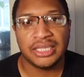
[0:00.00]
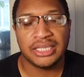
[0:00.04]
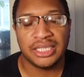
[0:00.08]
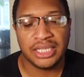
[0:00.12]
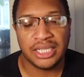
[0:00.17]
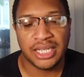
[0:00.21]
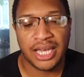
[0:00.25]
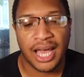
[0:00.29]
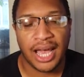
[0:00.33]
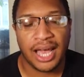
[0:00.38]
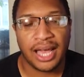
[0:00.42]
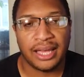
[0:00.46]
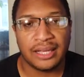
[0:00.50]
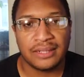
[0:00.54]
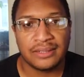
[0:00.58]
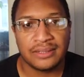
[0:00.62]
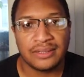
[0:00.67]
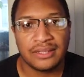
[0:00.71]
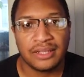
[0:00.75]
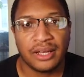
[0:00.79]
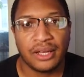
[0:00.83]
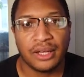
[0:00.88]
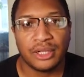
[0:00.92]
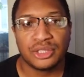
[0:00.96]
Ti.
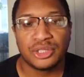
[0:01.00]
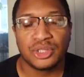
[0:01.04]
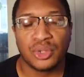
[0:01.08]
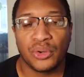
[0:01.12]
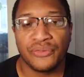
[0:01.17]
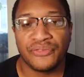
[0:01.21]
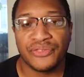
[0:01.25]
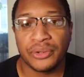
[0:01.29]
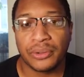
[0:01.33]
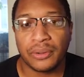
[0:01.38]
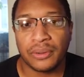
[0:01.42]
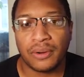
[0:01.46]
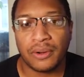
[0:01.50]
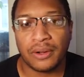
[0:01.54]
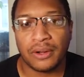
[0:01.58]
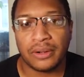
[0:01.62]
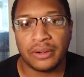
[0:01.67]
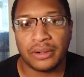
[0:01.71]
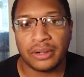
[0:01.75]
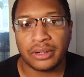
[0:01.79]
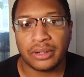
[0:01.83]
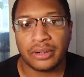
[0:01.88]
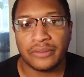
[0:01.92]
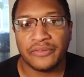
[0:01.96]
So if you're,
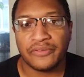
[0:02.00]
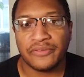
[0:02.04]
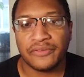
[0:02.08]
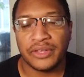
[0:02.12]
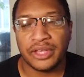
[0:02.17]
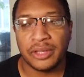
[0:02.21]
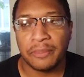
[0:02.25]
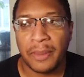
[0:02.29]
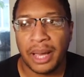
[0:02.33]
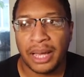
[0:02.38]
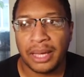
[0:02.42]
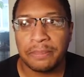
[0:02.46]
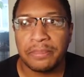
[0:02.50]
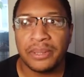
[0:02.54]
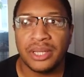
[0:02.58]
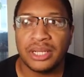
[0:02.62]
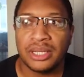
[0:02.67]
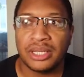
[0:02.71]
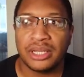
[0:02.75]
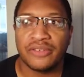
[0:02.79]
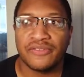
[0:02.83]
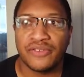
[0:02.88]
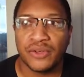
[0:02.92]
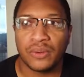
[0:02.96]
in my
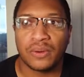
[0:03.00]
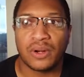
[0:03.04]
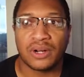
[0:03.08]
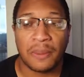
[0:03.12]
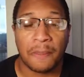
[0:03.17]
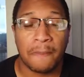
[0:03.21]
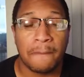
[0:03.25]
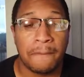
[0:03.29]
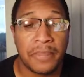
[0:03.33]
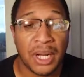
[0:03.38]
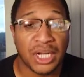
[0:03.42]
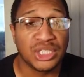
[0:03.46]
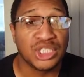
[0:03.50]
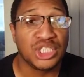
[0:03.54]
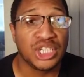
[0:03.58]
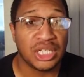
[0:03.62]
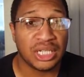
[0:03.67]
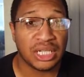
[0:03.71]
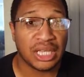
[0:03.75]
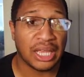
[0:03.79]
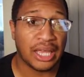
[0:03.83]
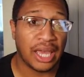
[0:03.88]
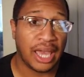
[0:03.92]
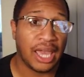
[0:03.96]
opinion, if you're on a
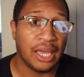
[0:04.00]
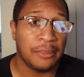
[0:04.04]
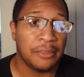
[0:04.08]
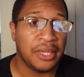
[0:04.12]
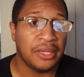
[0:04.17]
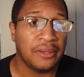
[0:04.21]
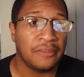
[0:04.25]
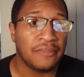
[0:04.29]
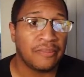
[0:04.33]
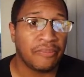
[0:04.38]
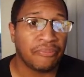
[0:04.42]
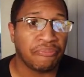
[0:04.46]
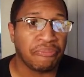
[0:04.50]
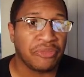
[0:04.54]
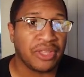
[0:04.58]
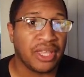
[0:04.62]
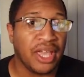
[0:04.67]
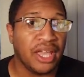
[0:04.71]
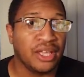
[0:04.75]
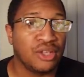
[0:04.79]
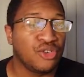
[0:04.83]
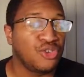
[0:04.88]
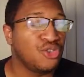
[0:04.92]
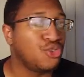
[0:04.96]
budget gaming
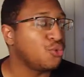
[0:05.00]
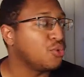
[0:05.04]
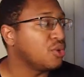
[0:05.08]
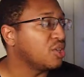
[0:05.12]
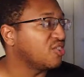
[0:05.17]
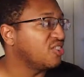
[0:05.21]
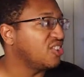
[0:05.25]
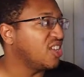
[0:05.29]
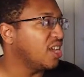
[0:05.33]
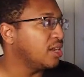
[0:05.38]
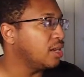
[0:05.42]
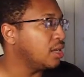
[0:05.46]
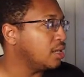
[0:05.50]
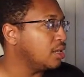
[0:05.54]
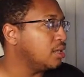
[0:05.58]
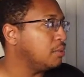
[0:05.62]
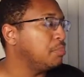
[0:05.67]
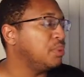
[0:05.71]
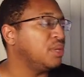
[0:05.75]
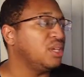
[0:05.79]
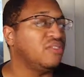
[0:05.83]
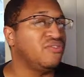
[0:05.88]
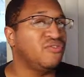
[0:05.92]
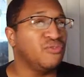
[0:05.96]
and you're doing
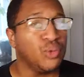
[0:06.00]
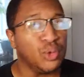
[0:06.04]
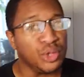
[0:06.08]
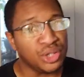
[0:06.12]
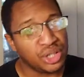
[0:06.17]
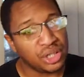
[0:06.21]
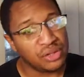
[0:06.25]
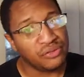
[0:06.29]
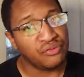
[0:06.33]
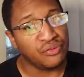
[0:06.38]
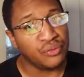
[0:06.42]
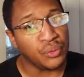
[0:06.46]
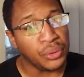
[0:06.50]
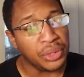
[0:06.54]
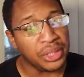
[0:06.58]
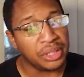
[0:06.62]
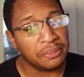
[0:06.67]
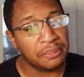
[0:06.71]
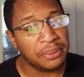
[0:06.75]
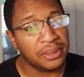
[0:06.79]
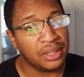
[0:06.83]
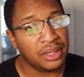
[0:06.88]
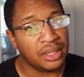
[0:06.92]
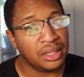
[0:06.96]
1080p,
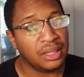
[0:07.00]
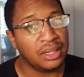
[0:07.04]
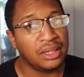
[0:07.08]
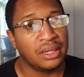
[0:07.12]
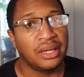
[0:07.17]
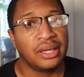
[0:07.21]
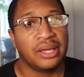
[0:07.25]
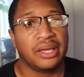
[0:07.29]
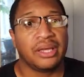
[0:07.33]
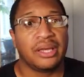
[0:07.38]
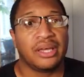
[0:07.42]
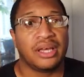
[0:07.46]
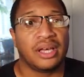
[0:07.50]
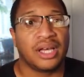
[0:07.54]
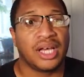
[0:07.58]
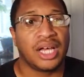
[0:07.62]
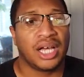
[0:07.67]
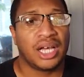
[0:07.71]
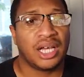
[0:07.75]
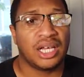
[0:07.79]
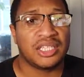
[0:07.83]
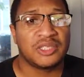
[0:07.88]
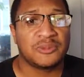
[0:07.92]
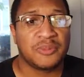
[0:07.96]
1440p,
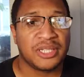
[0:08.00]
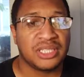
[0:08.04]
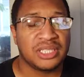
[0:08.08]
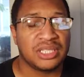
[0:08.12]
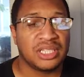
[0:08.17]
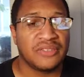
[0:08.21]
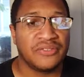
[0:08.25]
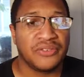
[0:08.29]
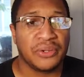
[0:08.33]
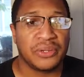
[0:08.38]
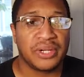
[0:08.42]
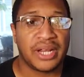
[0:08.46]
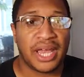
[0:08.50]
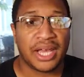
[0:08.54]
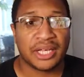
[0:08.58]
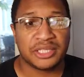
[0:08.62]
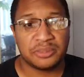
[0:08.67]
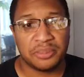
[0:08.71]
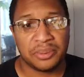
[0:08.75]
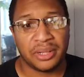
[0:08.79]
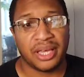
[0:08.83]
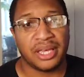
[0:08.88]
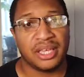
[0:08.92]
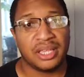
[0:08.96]
especially if you're an
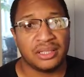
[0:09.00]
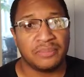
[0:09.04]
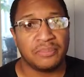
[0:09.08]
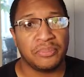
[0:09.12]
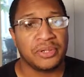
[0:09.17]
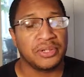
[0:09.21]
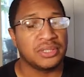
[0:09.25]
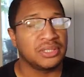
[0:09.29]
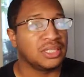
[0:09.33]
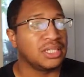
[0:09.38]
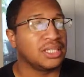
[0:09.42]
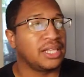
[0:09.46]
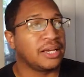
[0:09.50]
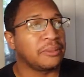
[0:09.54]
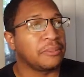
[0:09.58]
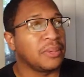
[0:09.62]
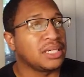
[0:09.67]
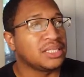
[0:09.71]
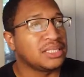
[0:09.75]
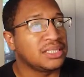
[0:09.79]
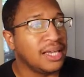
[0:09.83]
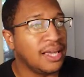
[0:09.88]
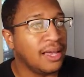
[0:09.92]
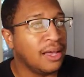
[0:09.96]
Xplane person like
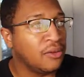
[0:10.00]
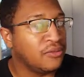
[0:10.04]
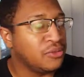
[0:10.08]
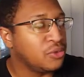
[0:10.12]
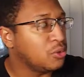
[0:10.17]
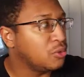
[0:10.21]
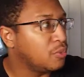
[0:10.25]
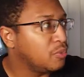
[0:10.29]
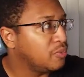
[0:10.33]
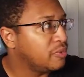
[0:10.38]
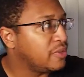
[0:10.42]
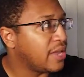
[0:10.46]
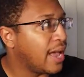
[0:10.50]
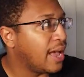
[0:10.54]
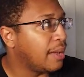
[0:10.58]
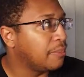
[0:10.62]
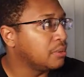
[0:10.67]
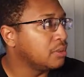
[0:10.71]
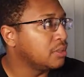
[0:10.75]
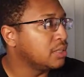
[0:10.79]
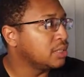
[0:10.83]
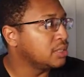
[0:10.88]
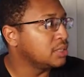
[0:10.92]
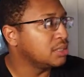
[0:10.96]
myself, you
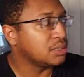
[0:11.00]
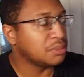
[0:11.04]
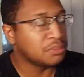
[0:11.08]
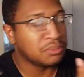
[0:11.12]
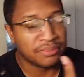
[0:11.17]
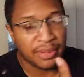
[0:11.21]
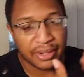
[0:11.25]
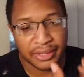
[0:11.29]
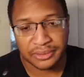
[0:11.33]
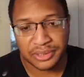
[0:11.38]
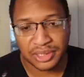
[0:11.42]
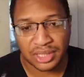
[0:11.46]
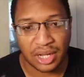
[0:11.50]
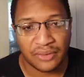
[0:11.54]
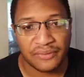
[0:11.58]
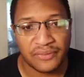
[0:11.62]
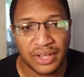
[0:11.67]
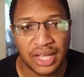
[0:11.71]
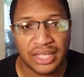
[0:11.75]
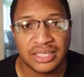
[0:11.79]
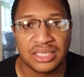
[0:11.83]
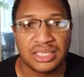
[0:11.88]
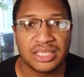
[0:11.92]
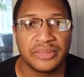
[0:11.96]
dabble in some Microsoft
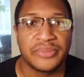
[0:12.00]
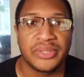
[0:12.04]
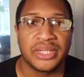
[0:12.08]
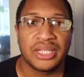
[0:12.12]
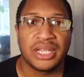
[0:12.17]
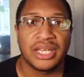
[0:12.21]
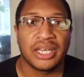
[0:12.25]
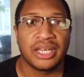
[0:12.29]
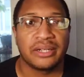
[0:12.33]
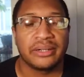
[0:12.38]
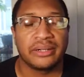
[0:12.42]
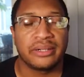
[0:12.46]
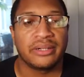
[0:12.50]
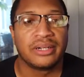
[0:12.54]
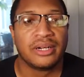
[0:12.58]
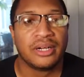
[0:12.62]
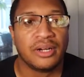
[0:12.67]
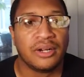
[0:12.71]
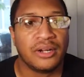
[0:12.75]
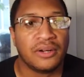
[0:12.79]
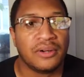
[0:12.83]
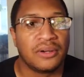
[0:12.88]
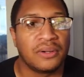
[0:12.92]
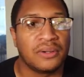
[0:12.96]
Flight Simulator
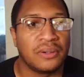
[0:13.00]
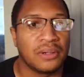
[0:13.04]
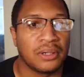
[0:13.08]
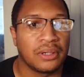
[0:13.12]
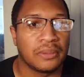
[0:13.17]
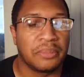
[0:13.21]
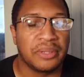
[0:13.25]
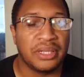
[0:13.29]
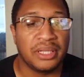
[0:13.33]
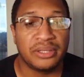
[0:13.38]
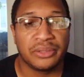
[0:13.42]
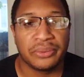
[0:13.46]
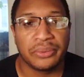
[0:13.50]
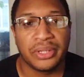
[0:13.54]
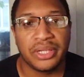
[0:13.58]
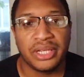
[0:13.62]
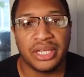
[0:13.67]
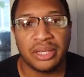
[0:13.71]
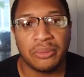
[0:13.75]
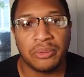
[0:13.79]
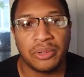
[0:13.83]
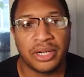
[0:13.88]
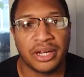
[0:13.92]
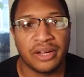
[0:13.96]
or
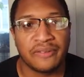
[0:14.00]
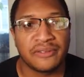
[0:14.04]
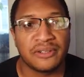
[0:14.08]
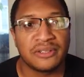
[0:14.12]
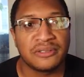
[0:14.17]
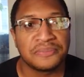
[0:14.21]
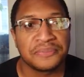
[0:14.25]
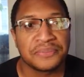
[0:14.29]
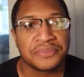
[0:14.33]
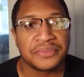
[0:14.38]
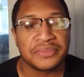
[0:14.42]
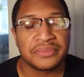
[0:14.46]
P3D, whatever,